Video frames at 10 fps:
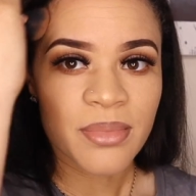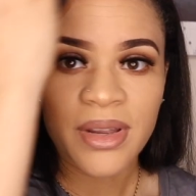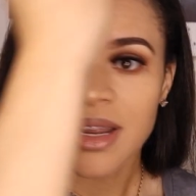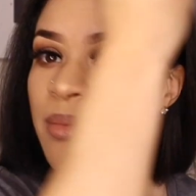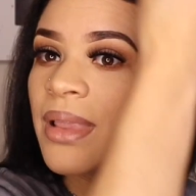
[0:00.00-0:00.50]

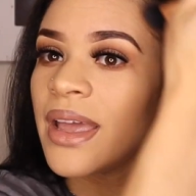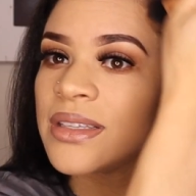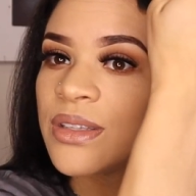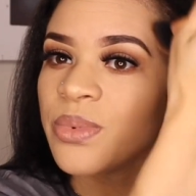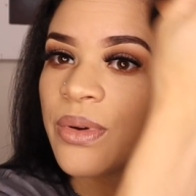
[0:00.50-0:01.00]
But I'm like
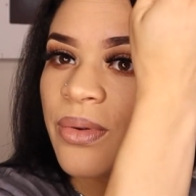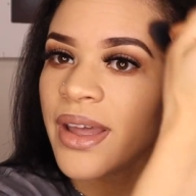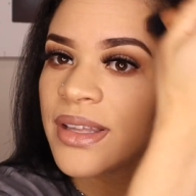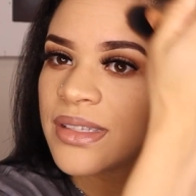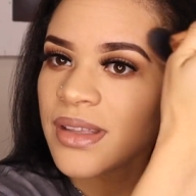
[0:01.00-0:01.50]
super
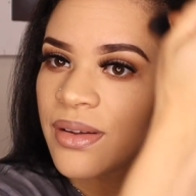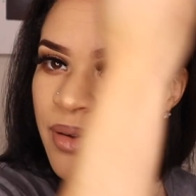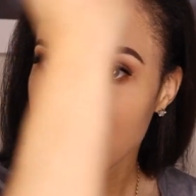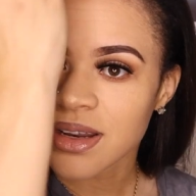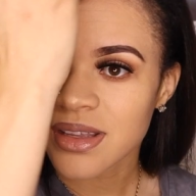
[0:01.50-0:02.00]
white, so
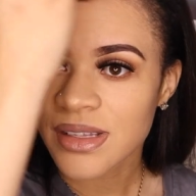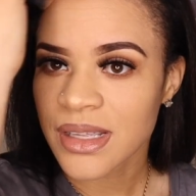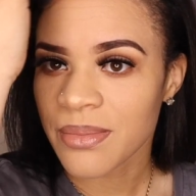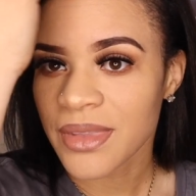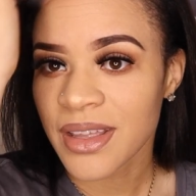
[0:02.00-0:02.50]
I need
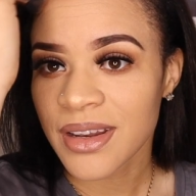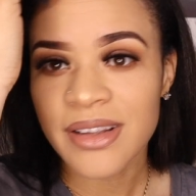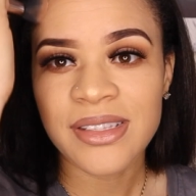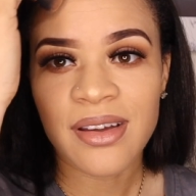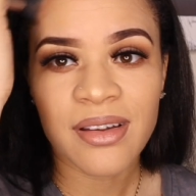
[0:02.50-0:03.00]
something
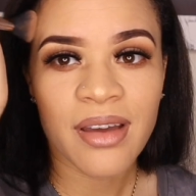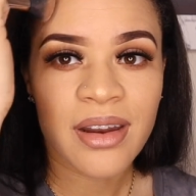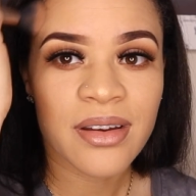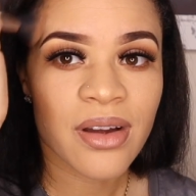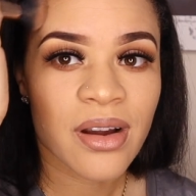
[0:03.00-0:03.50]
that's gonna
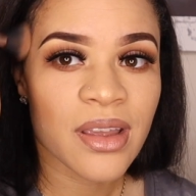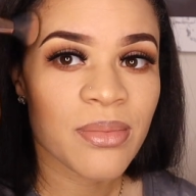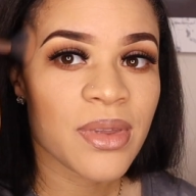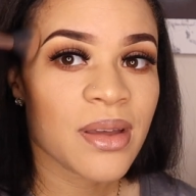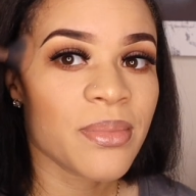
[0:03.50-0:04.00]
kind of
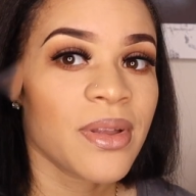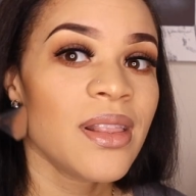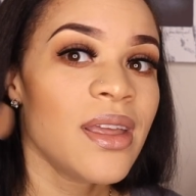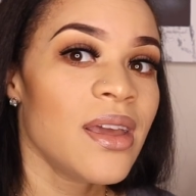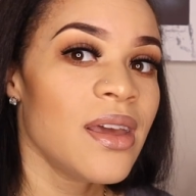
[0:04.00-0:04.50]
darken me up a
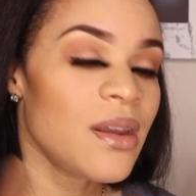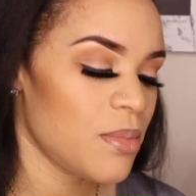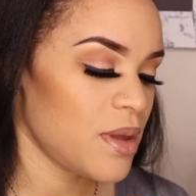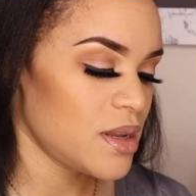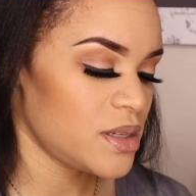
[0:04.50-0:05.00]
little
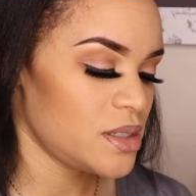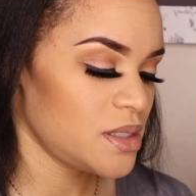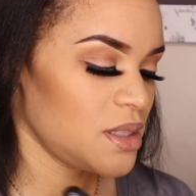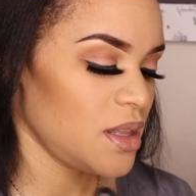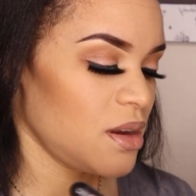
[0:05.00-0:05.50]
bit,
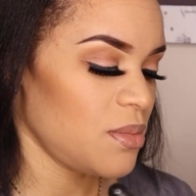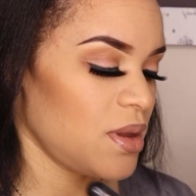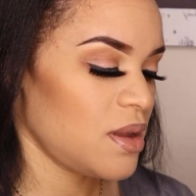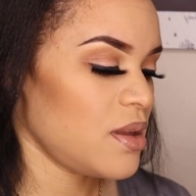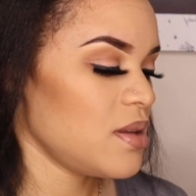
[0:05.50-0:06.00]
just a little
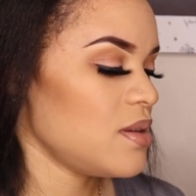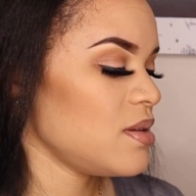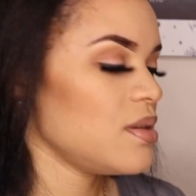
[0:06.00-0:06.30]
bit.